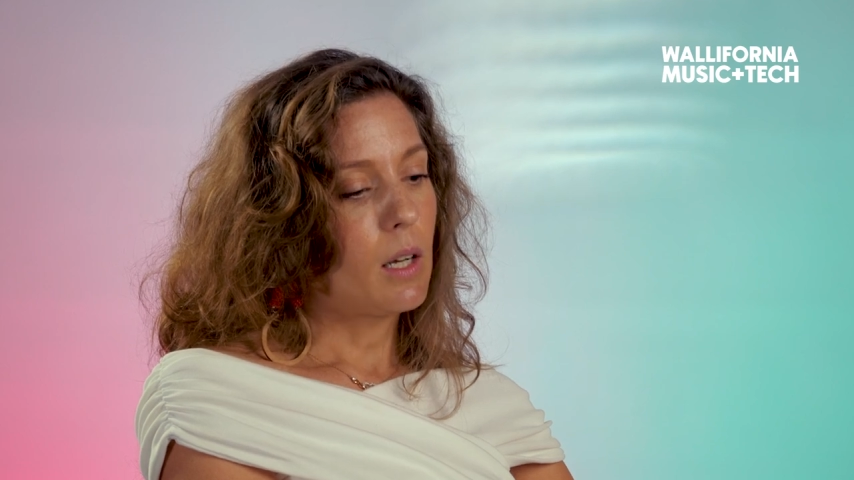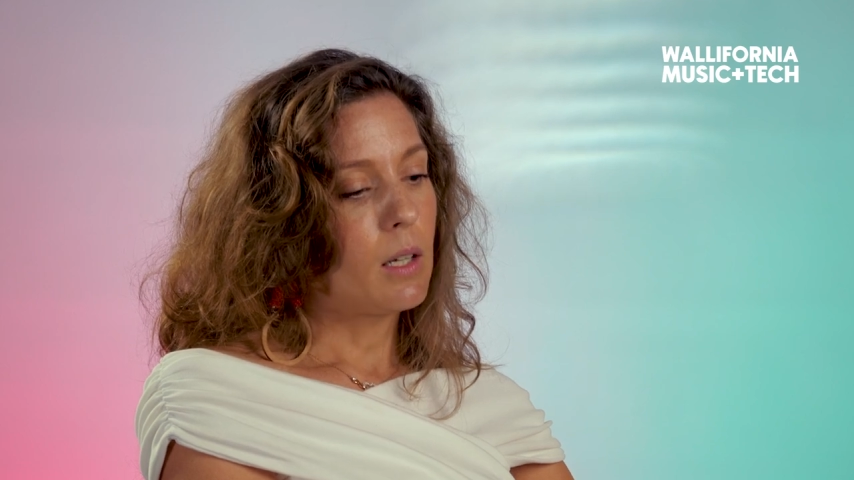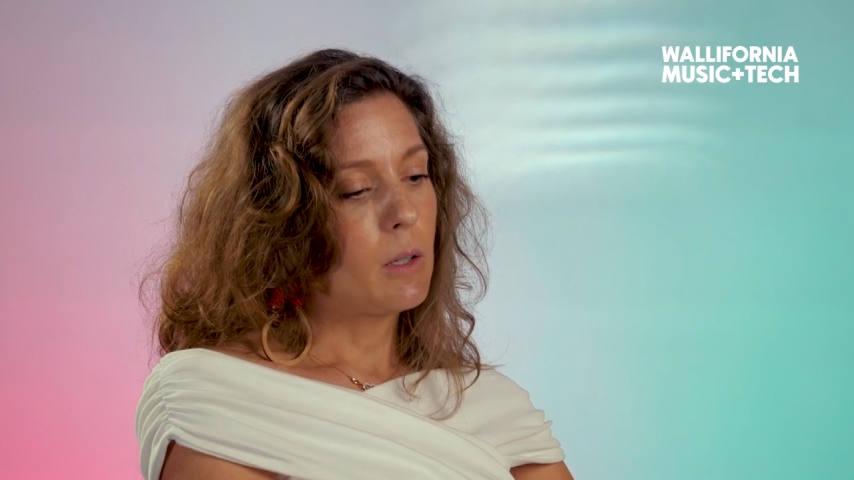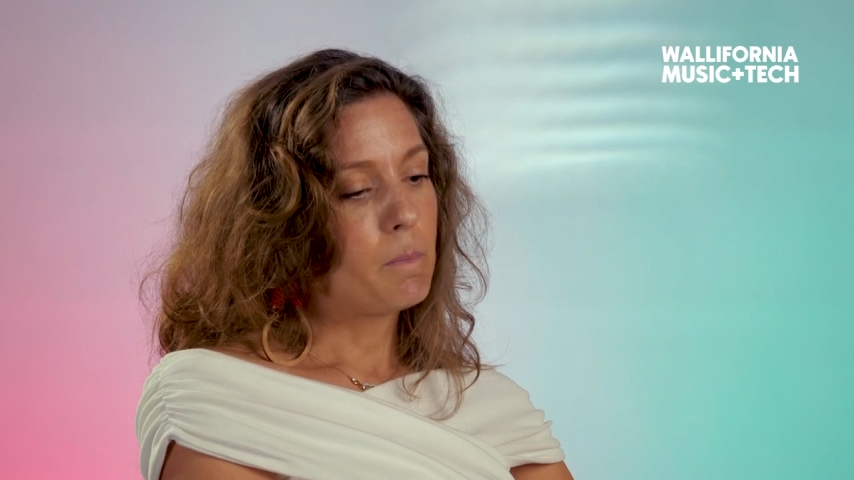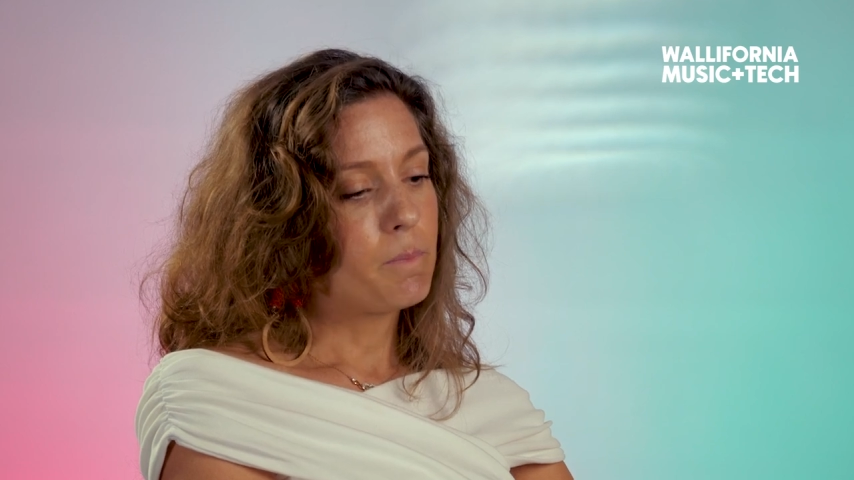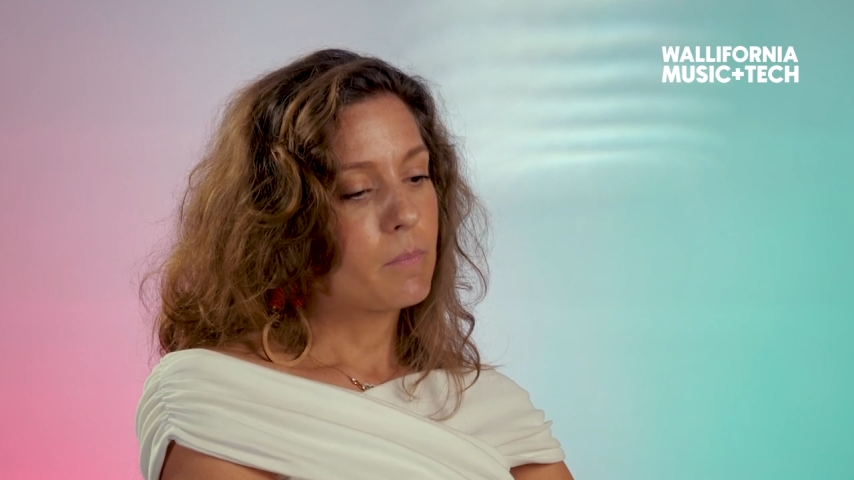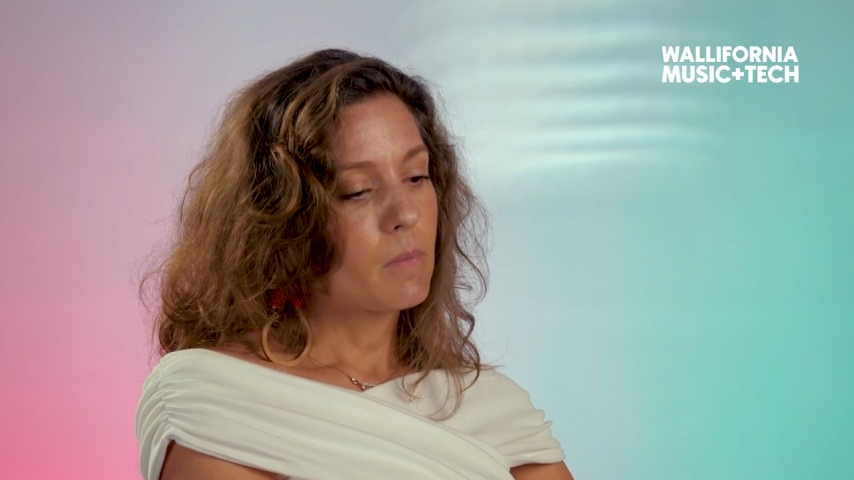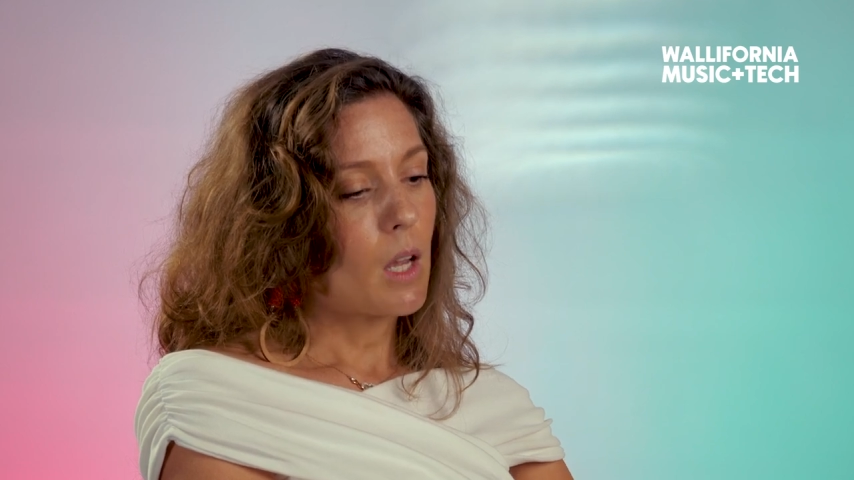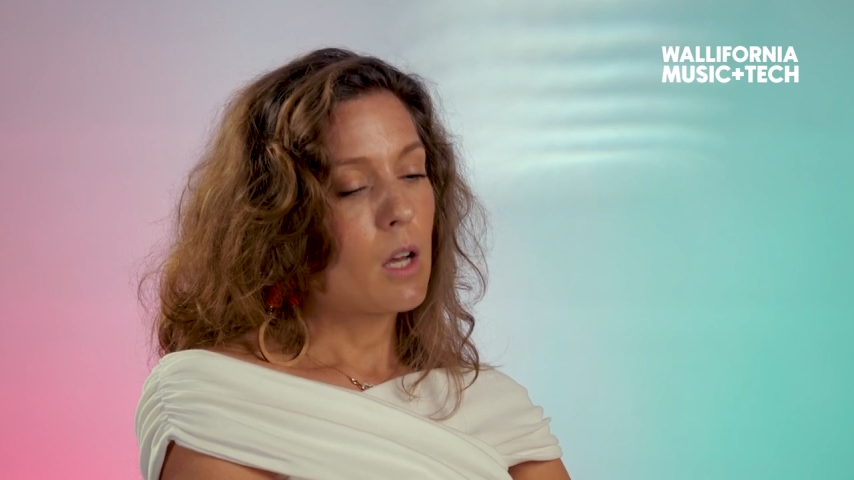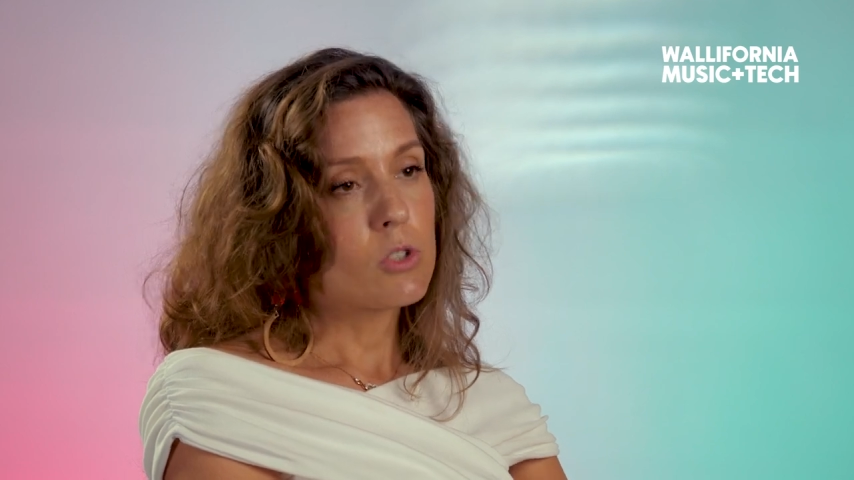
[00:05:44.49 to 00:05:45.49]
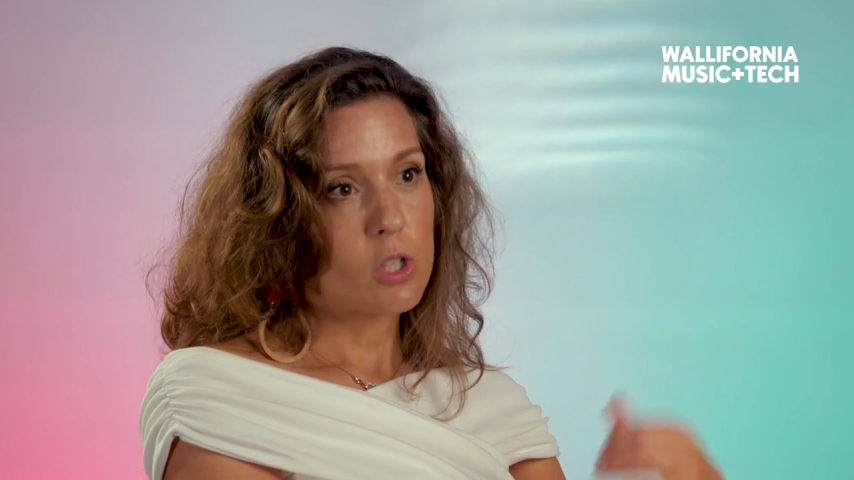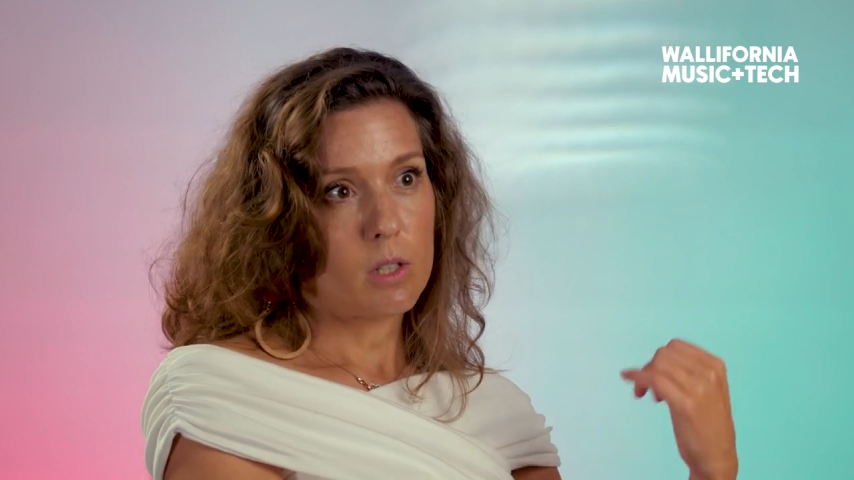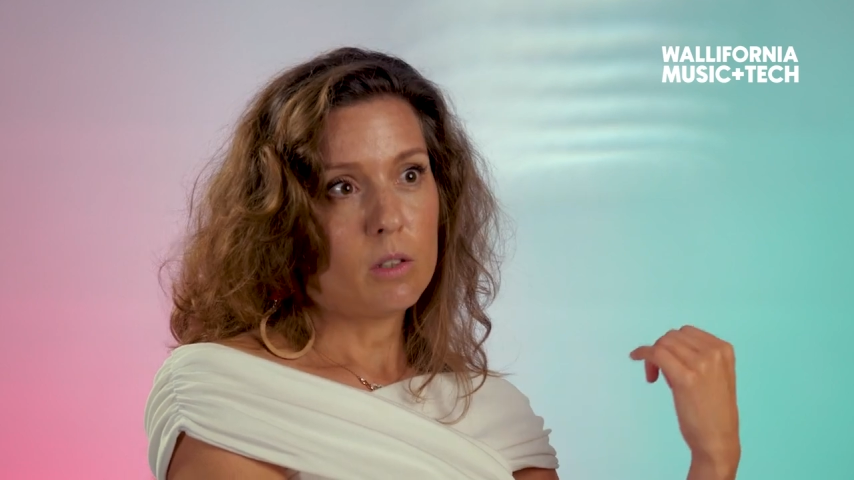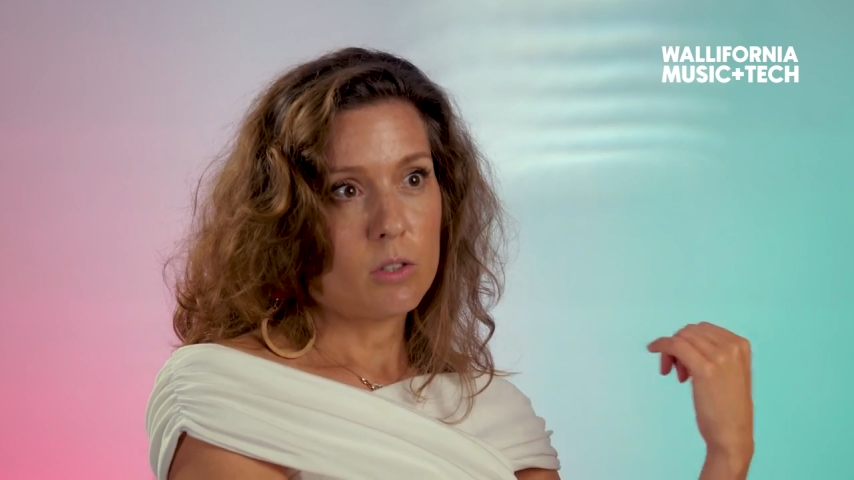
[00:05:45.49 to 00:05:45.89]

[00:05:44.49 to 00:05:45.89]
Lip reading: Angèle